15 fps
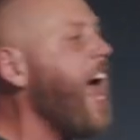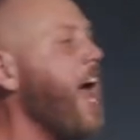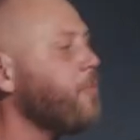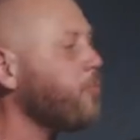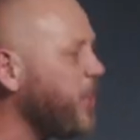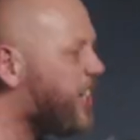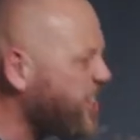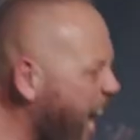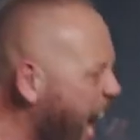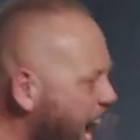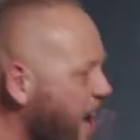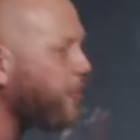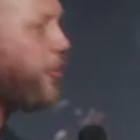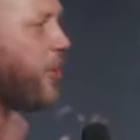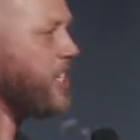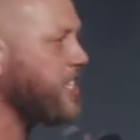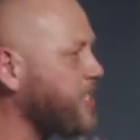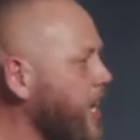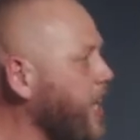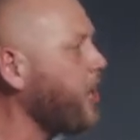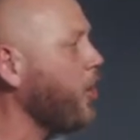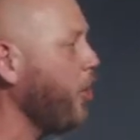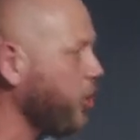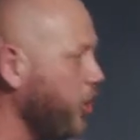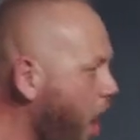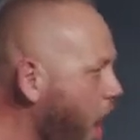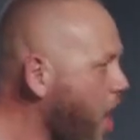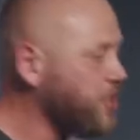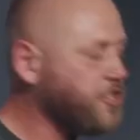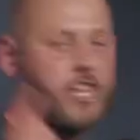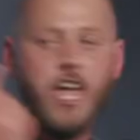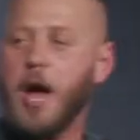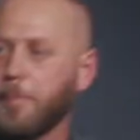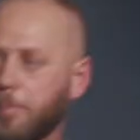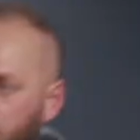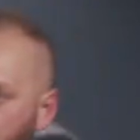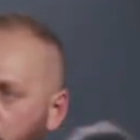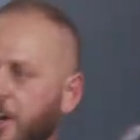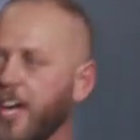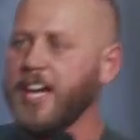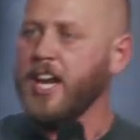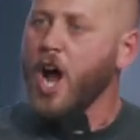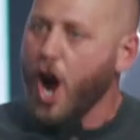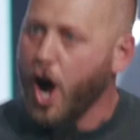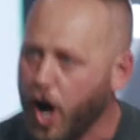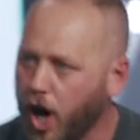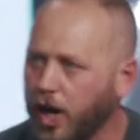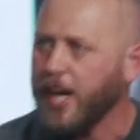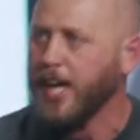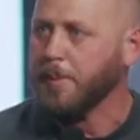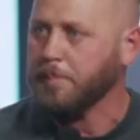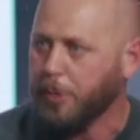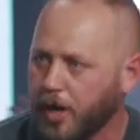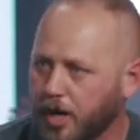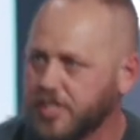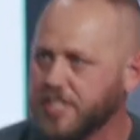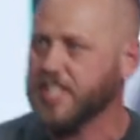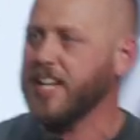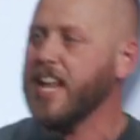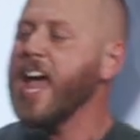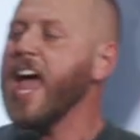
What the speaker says: and reach every single lost, broken, hurting person